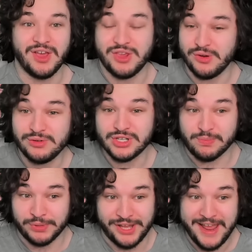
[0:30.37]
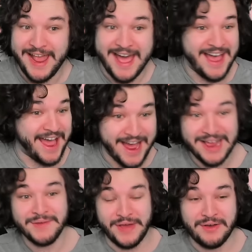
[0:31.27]
you just play
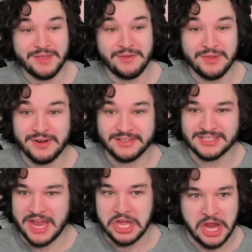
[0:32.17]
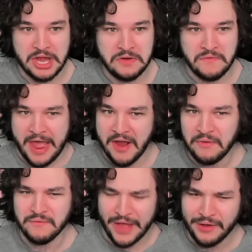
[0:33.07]
high value units and kind of
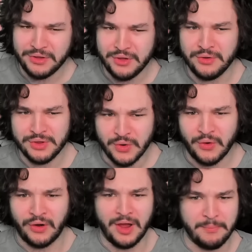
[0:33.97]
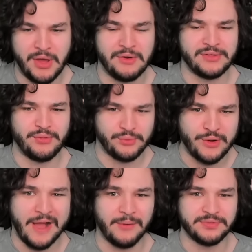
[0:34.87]
outvalue your opponent
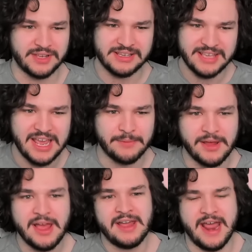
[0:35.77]
throughout the game.